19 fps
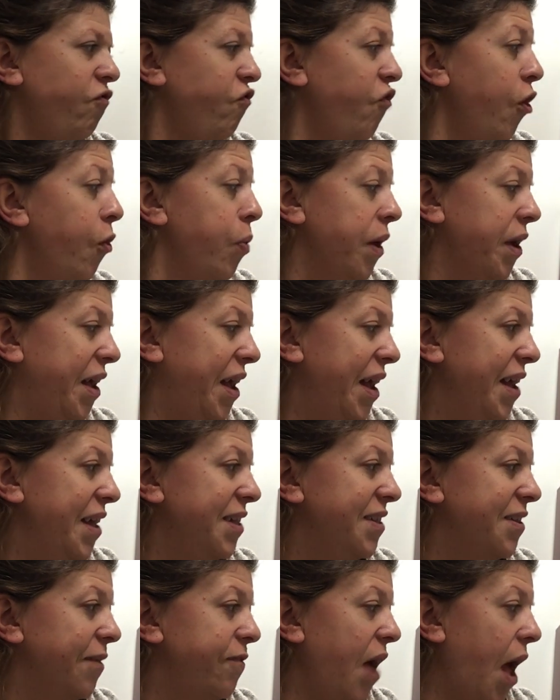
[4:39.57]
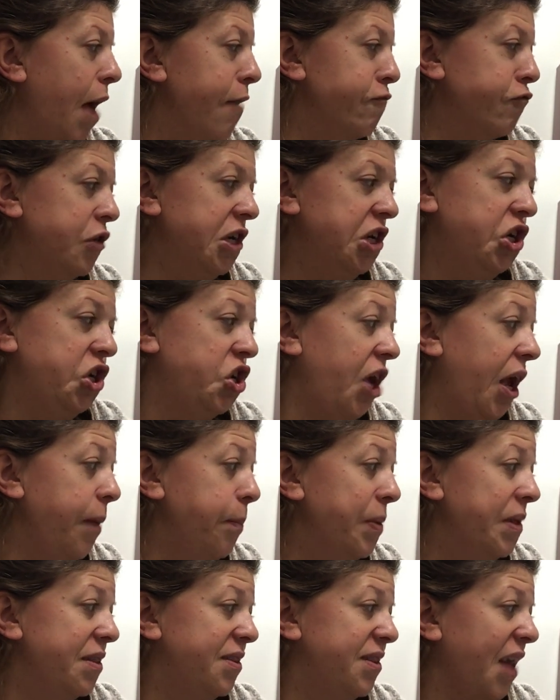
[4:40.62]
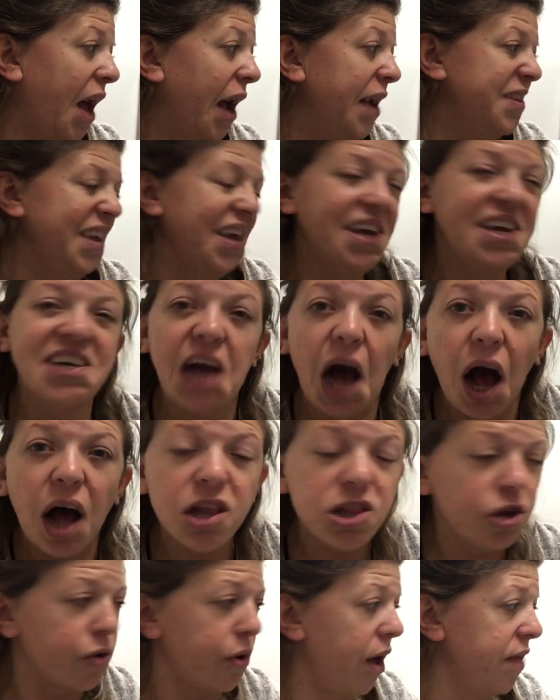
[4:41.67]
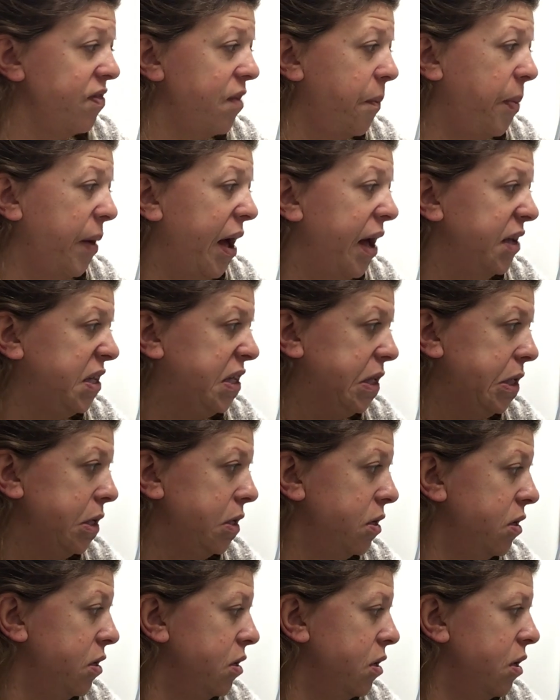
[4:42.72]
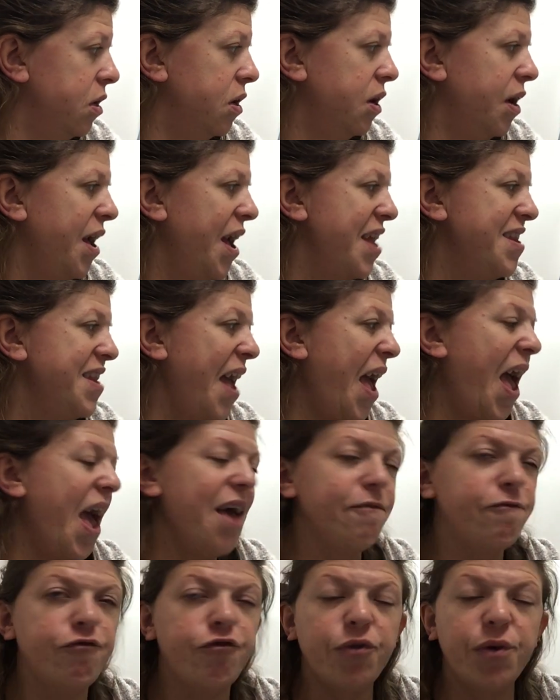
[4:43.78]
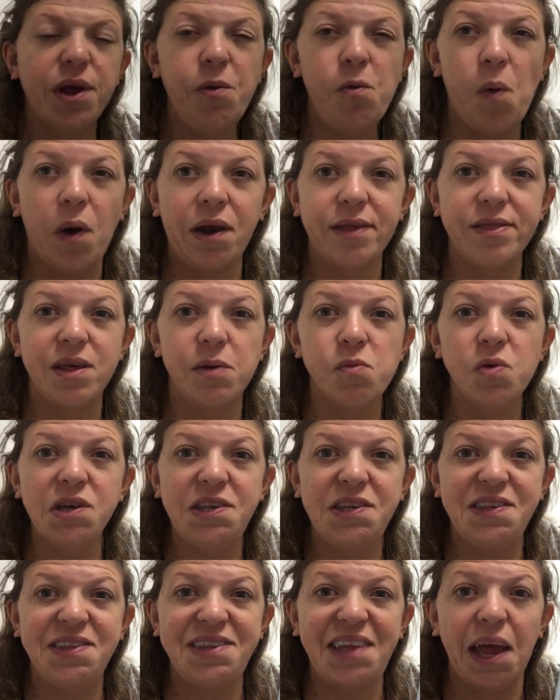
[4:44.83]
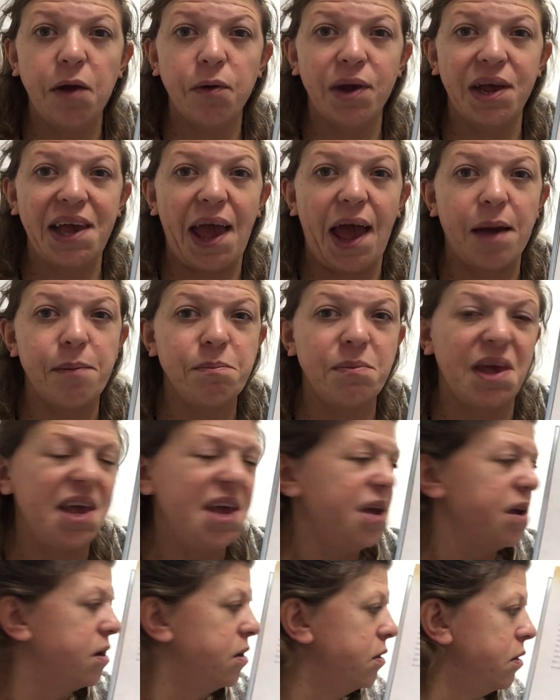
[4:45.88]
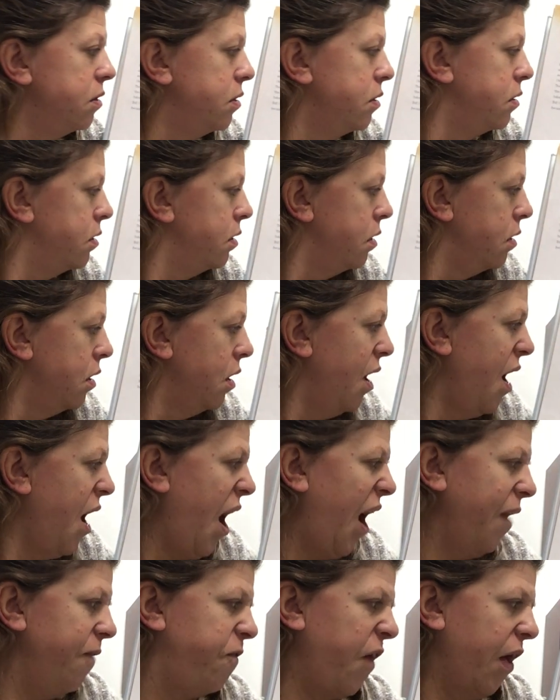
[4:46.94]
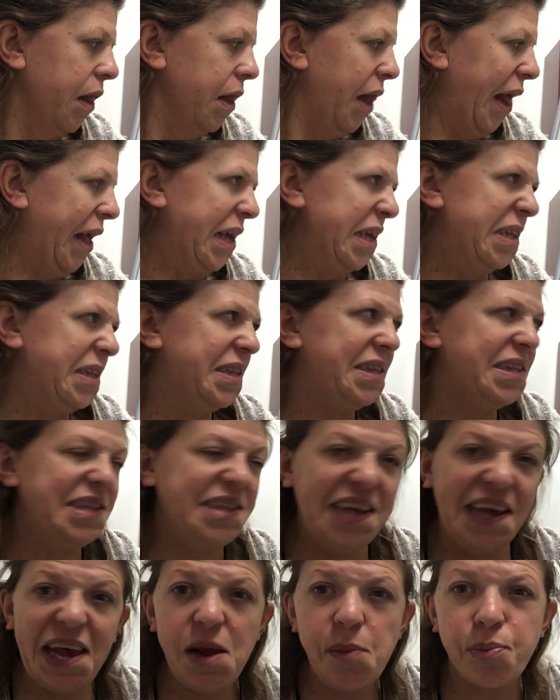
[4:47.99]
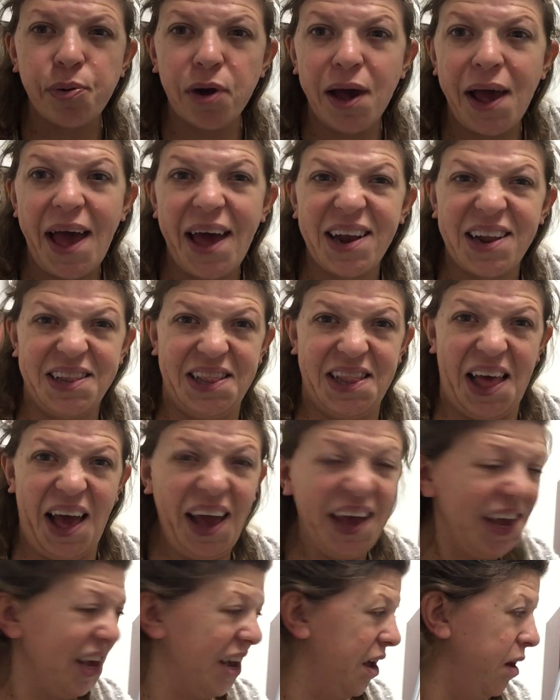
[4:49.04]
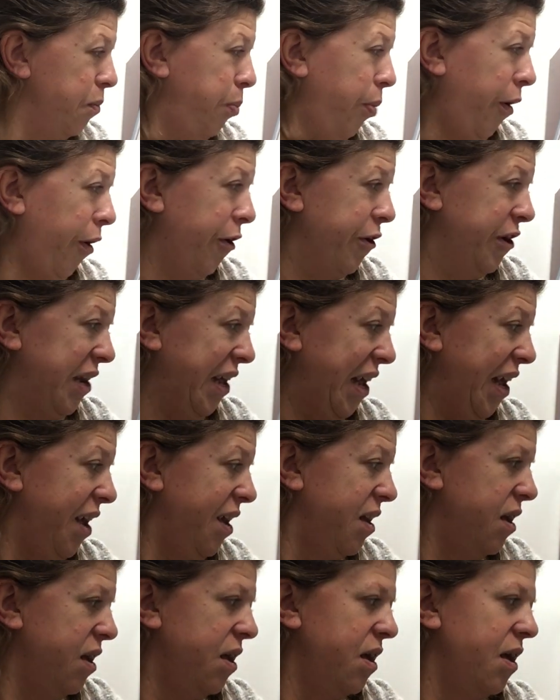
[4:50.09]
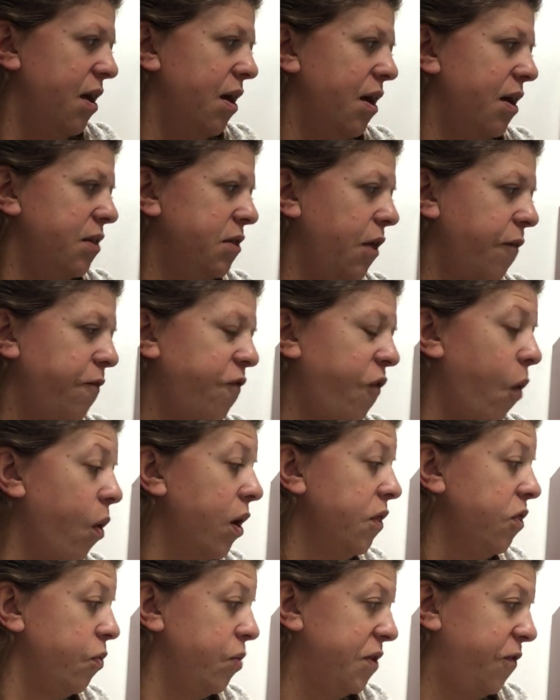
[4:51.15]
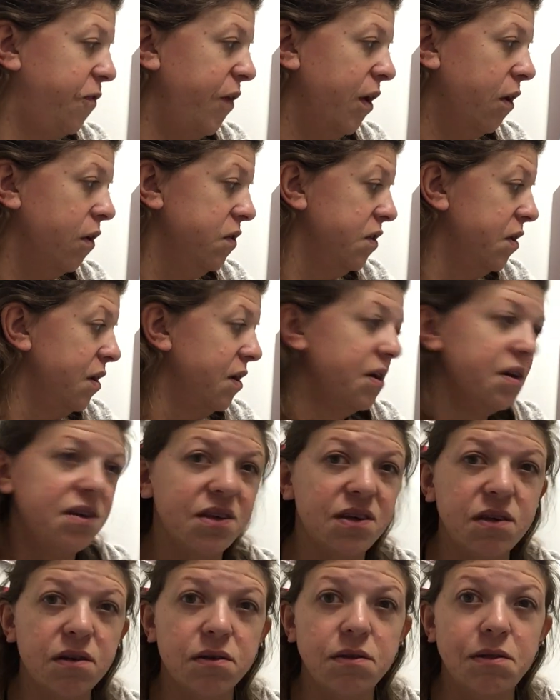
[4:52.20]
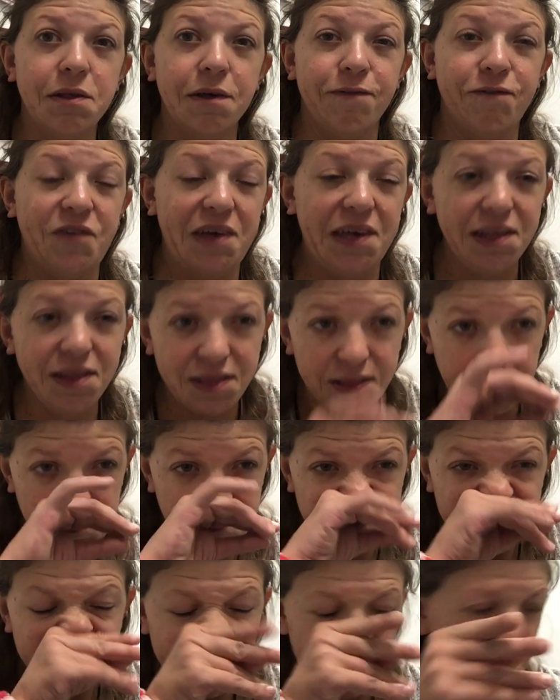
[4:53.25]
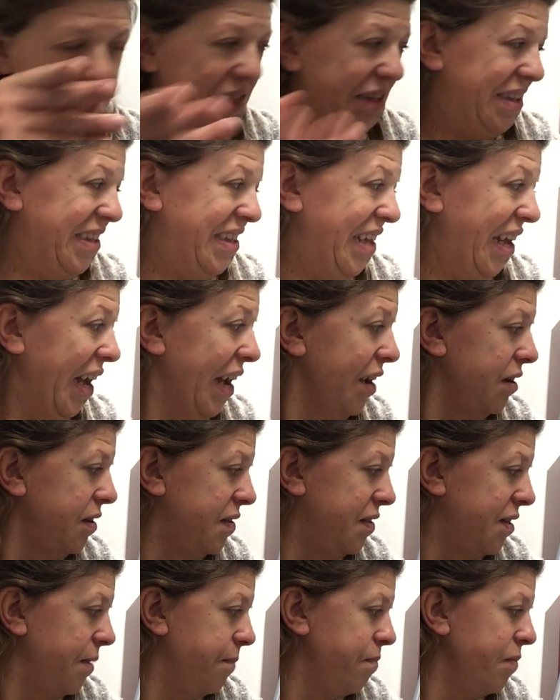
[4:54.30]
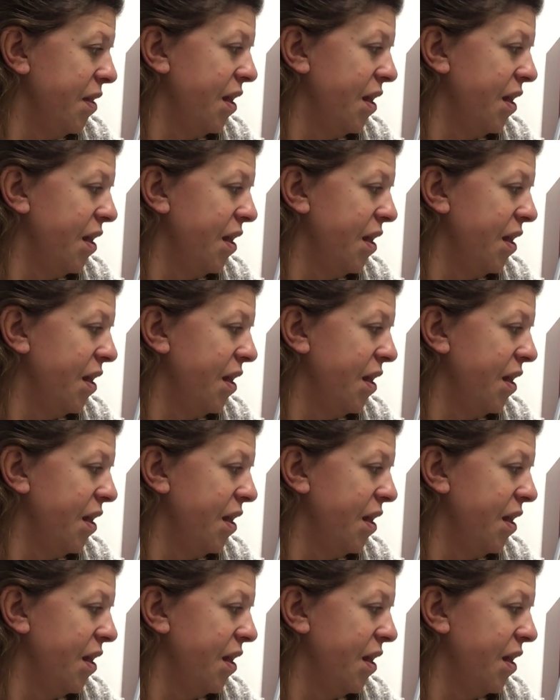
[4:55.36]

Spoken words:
There were kids of every shape and size and color on the bus, and every one of them was staring at me. I felt like a zebra at a lion party. The fourth was filled, the fifth, the sixth.